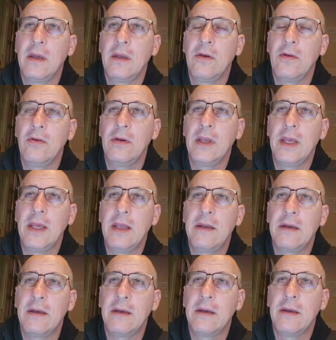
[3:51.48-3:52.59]
need
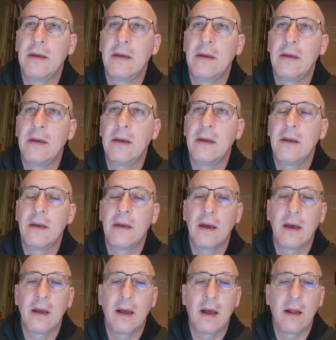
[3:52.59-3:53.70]

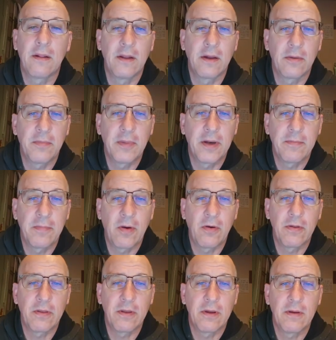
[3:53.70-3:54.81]
a little bit of
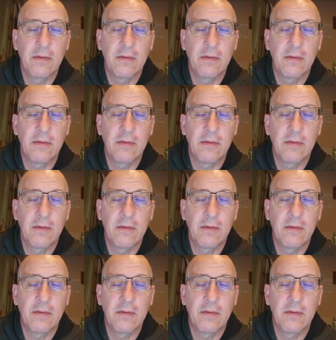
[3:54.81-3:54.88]
both.